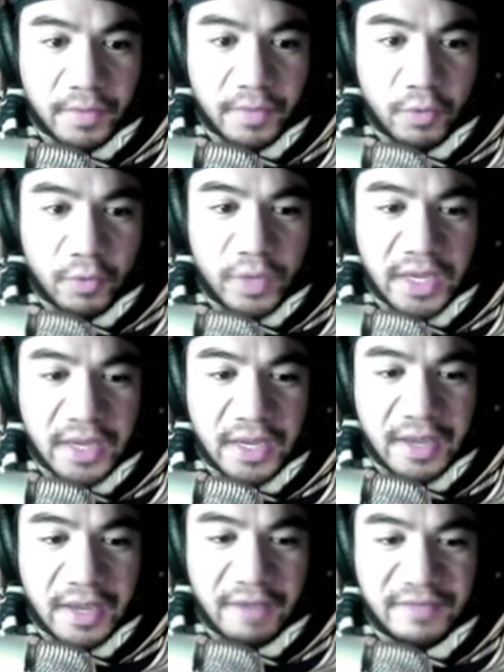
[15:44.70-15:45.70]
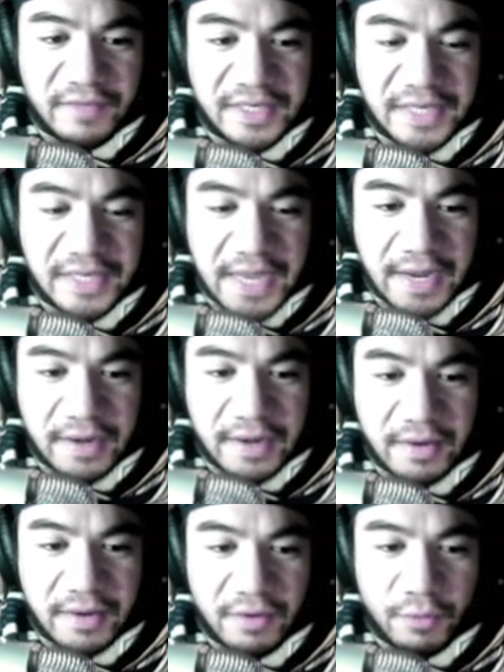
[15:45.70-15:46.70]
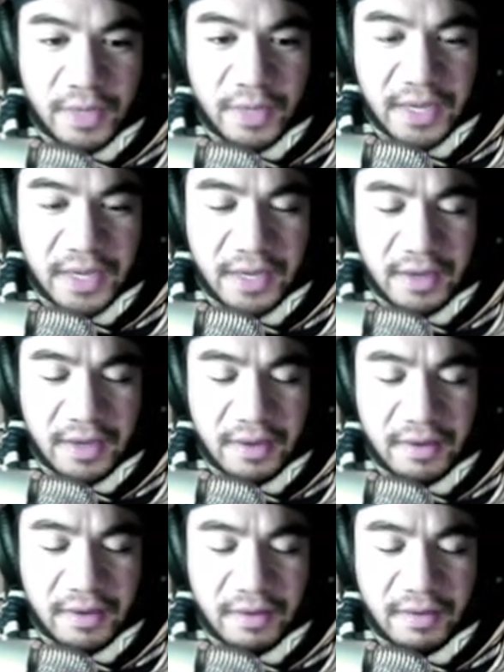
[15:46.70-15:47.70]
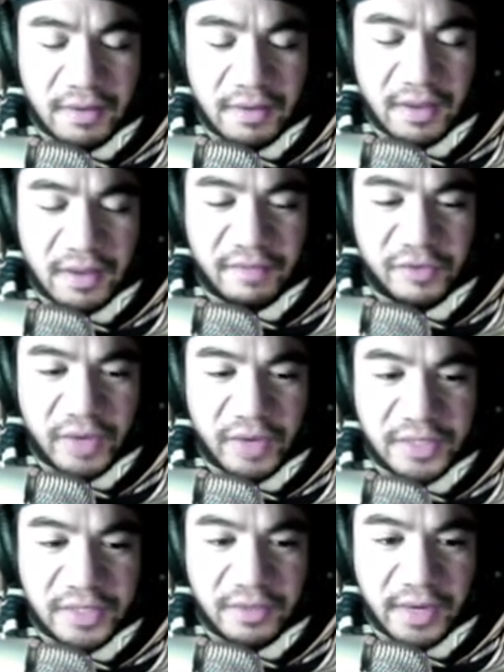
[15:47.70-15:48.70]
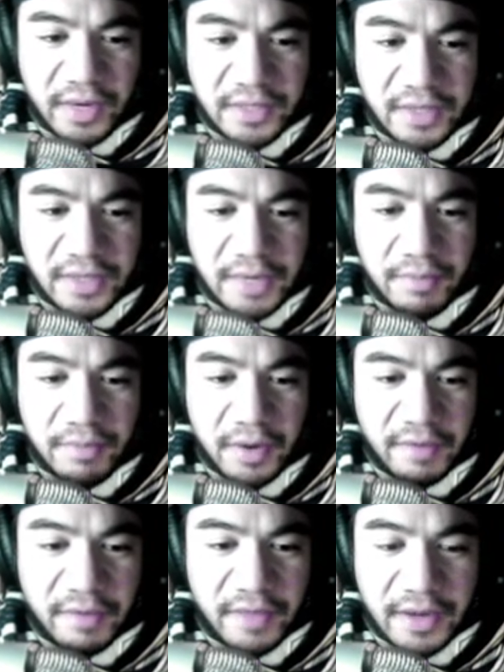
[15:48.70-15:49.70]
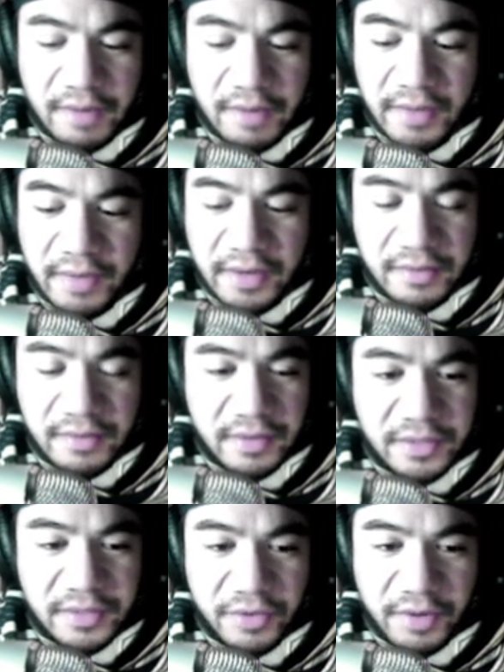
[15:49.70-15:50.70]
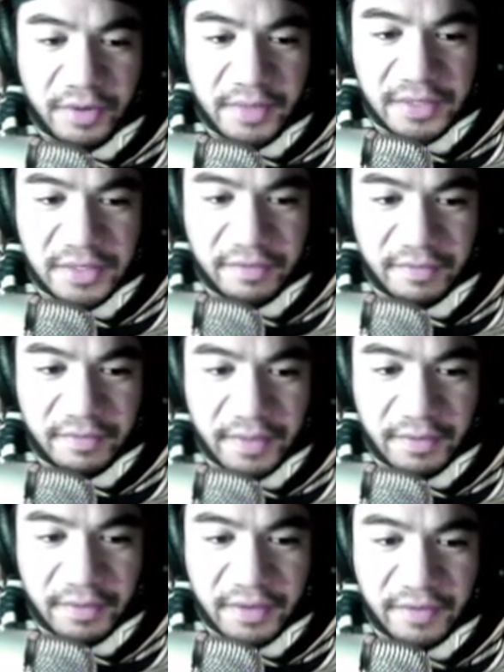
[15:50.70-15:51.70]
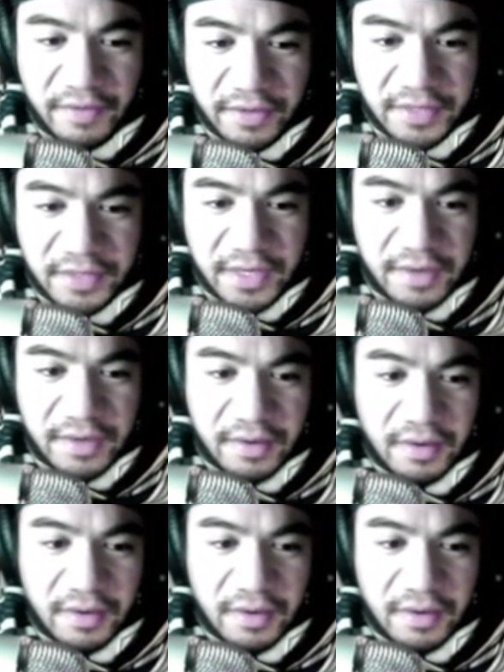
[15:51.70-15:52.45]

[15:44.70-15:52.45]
We have sinned. We have transgressed. I'm part of that. I'm not excluding myself from that. We have all sinned.